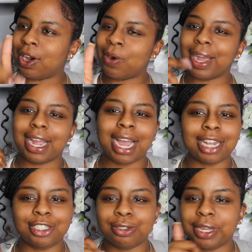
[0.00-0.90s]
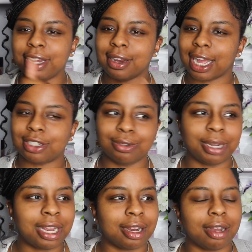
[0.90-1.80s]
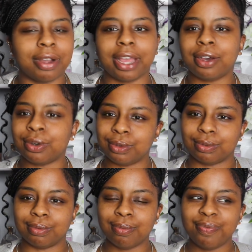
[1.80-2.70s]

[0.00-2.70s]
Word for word: oh, I got you here, got you there, okay, cool.